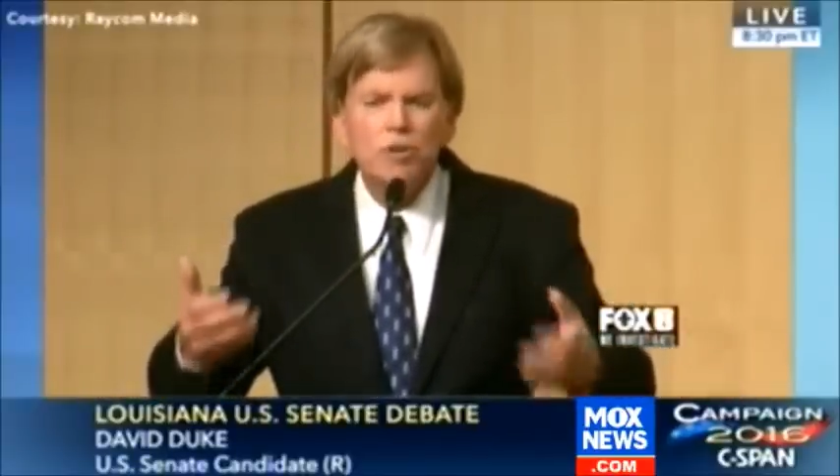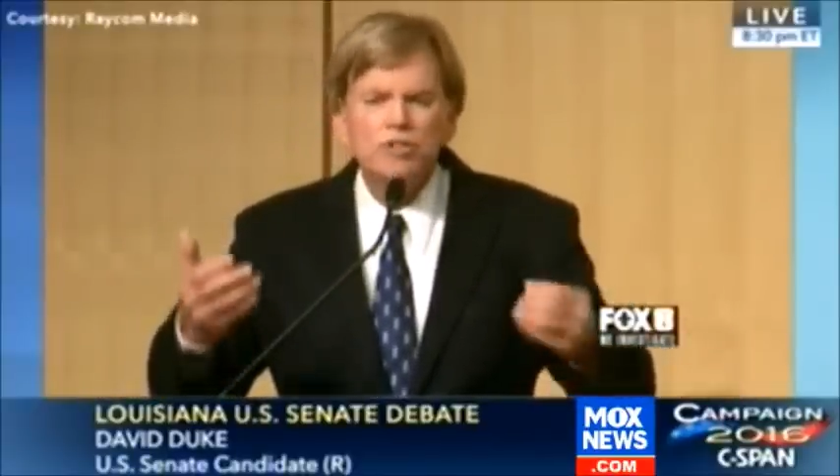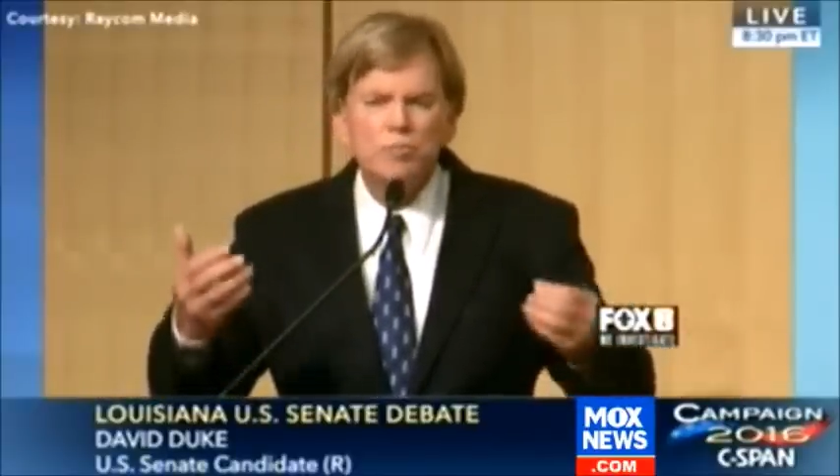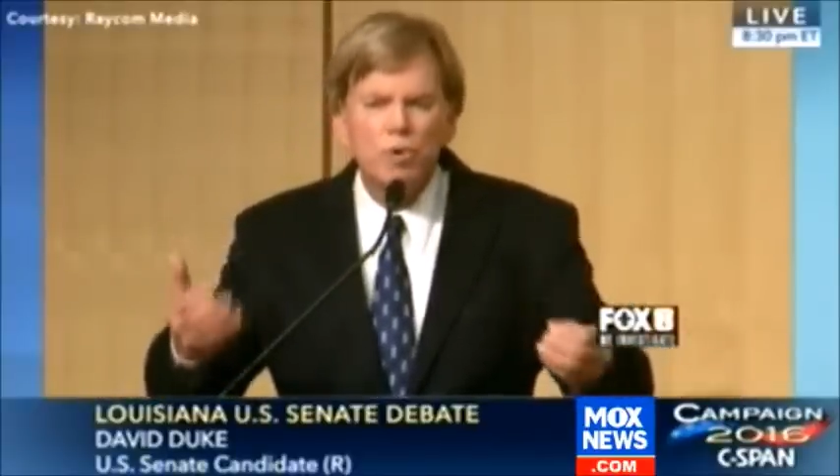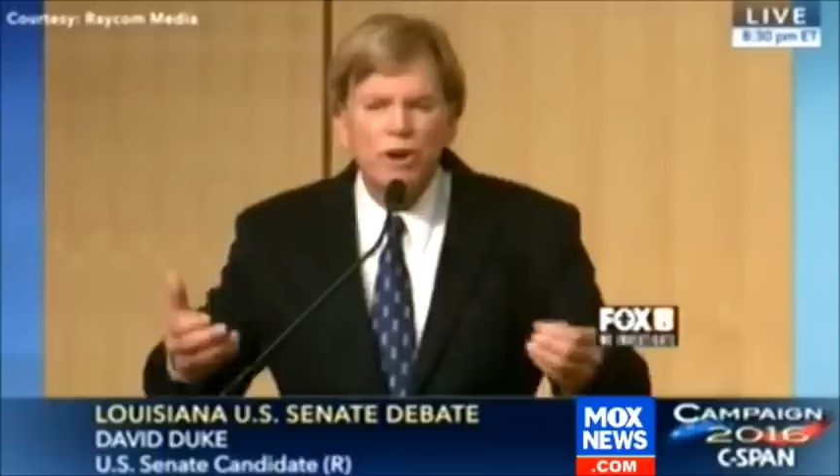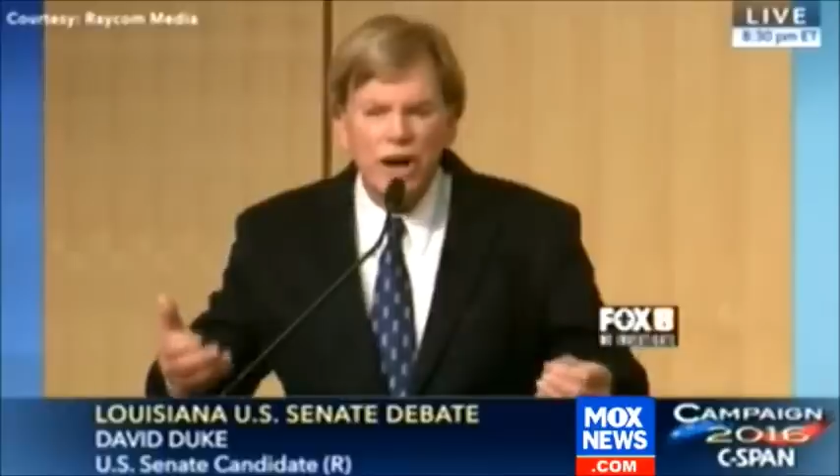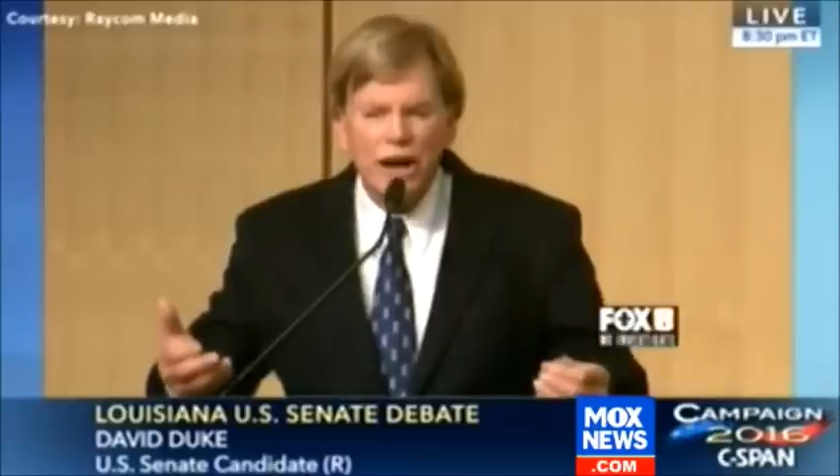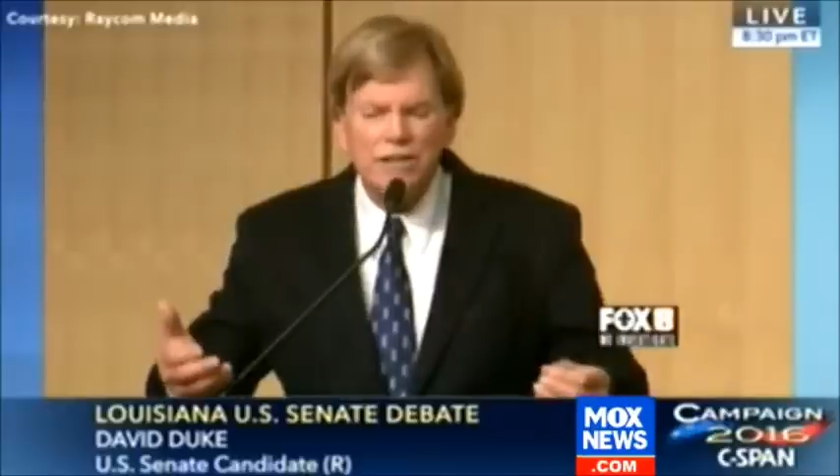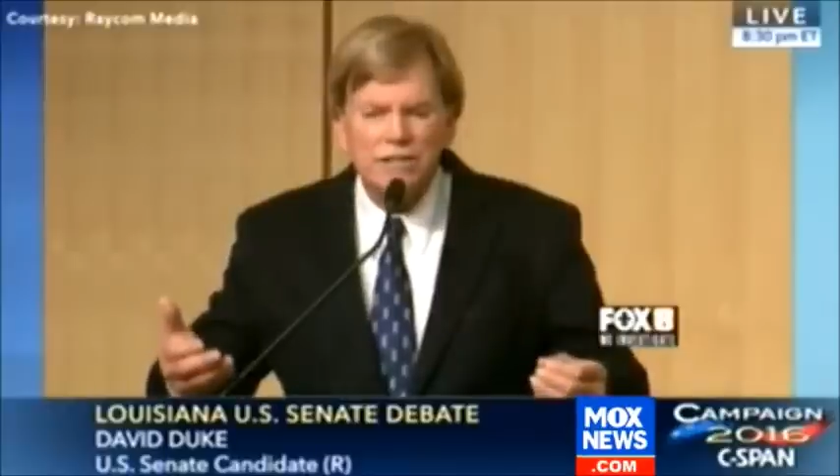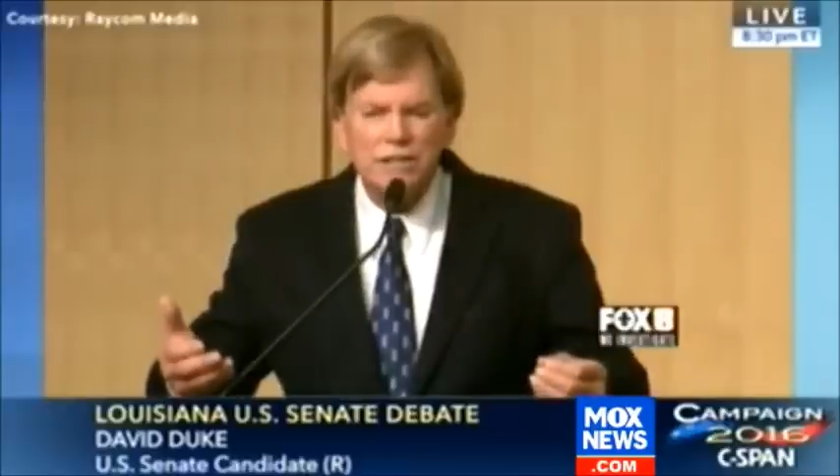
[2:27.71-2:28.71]
is supporting
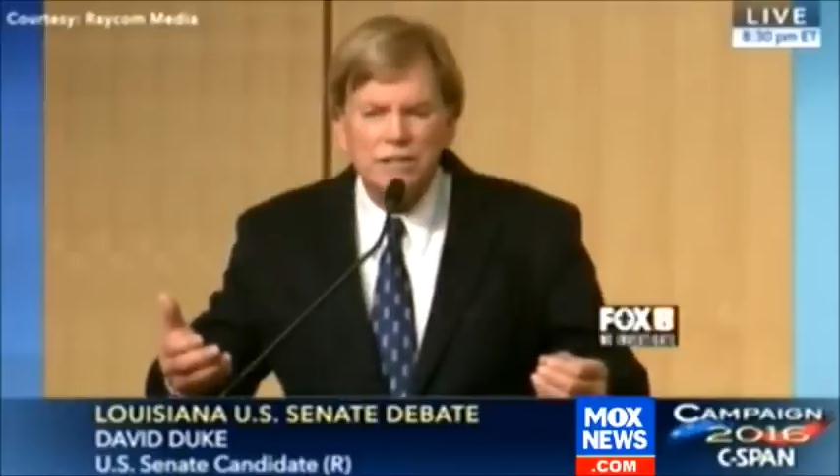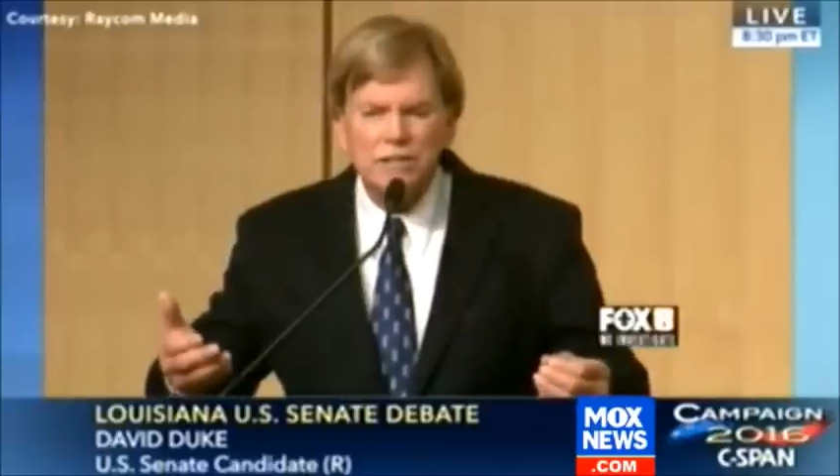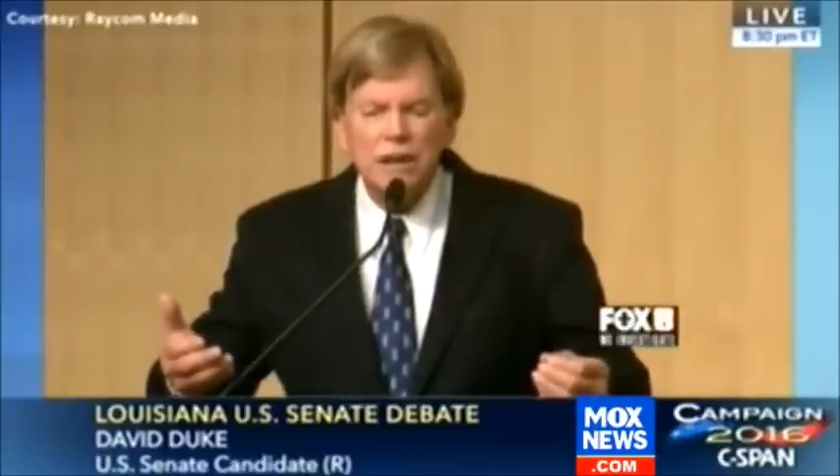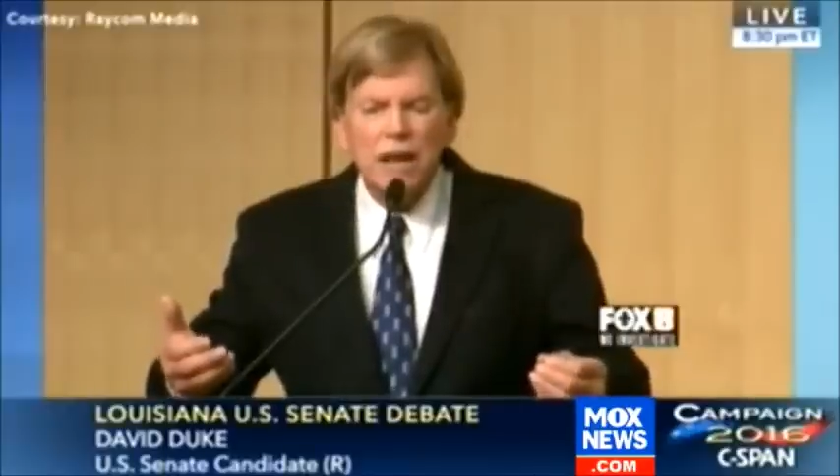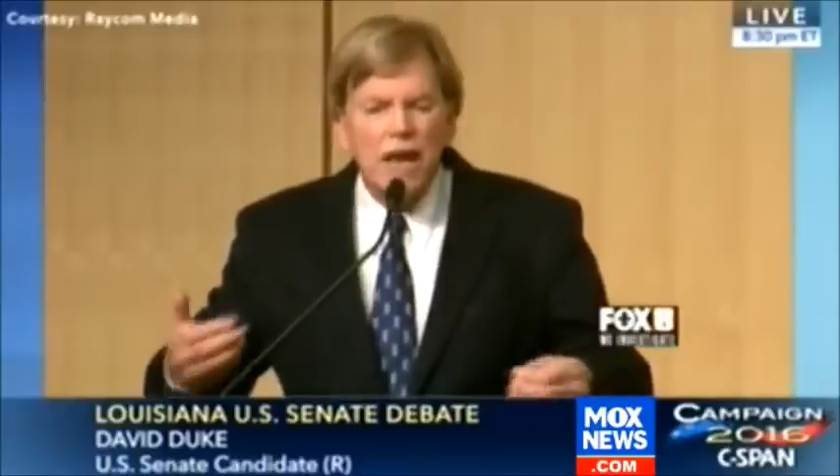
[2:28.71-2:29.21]
ISIS.